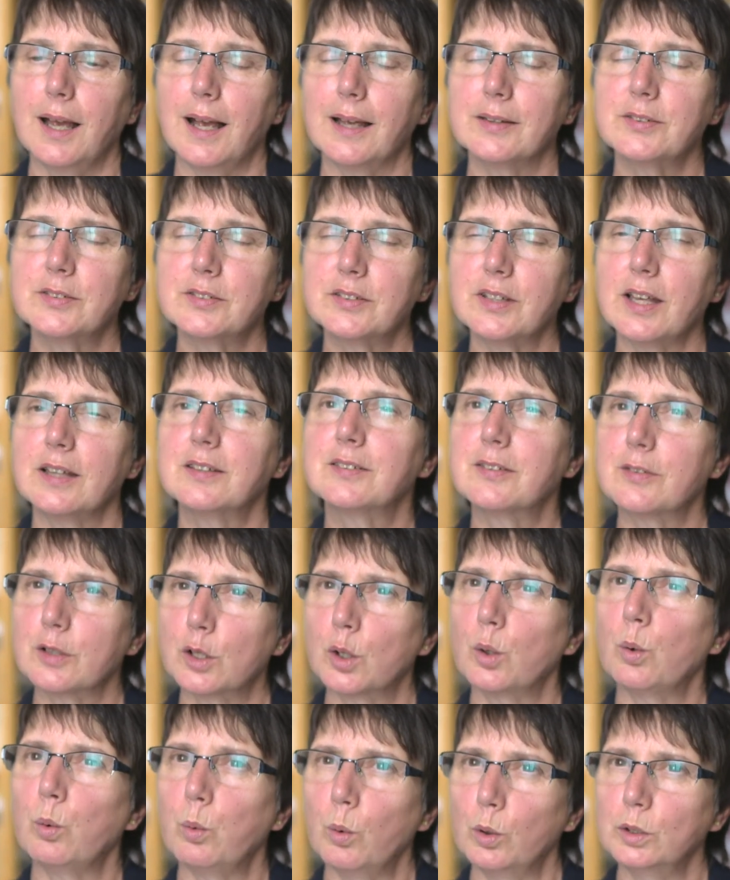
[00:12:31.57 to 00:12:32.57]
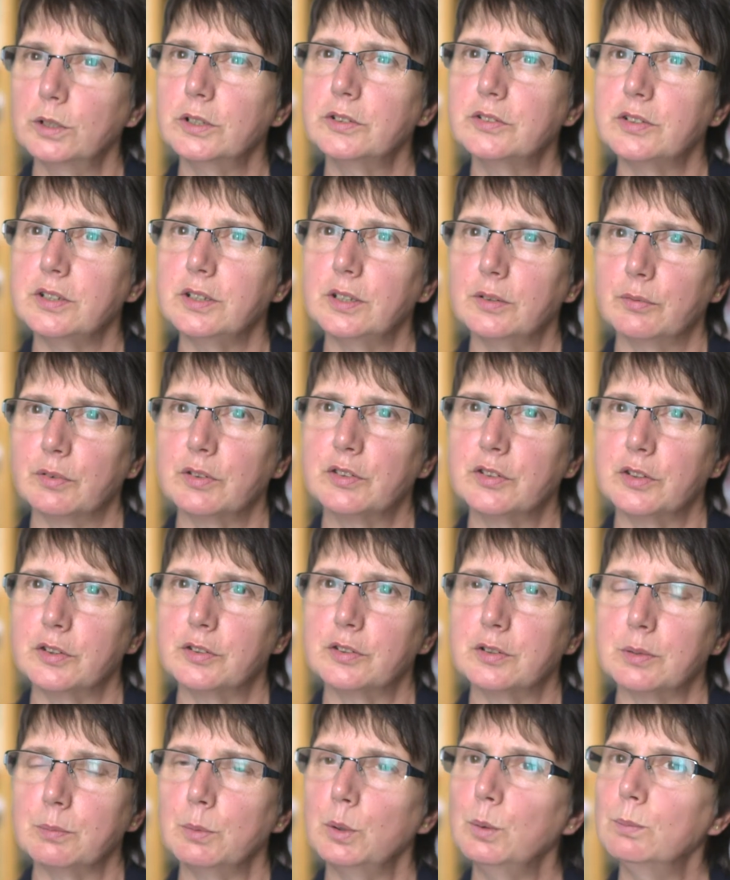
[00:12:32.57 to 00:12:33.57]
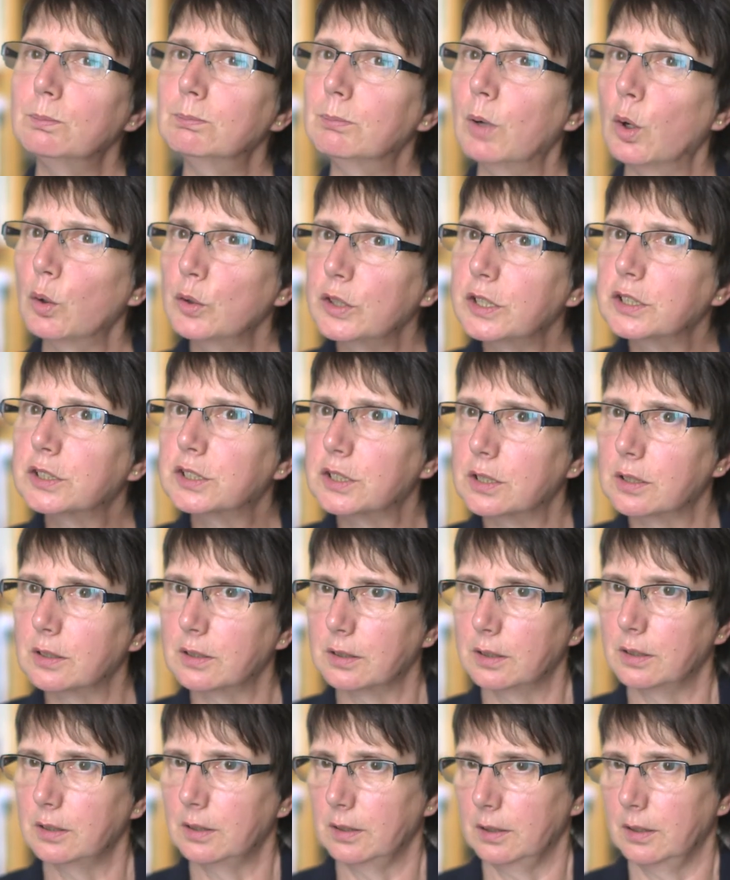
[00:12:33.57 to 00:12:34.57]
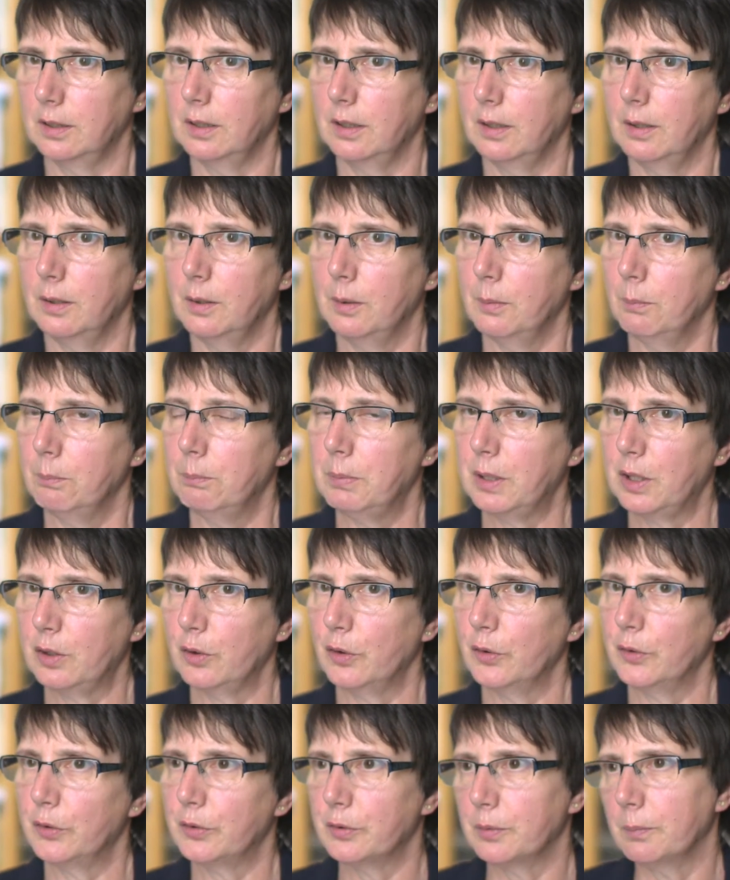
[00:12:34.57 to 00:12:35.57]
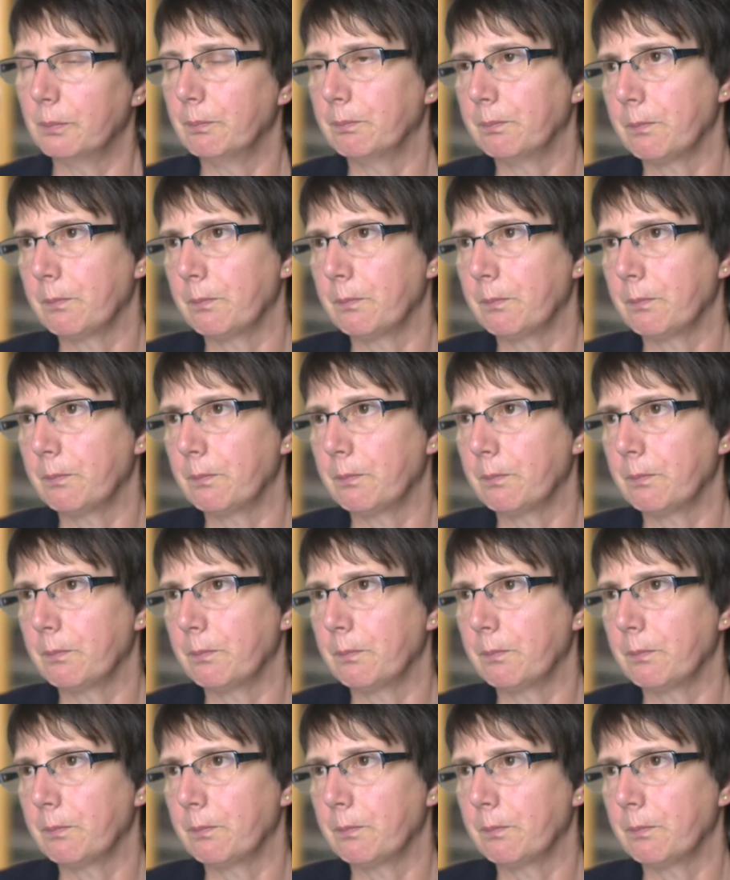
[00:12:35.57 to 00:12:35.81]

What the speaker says: assess the quality of a system, who monitor, because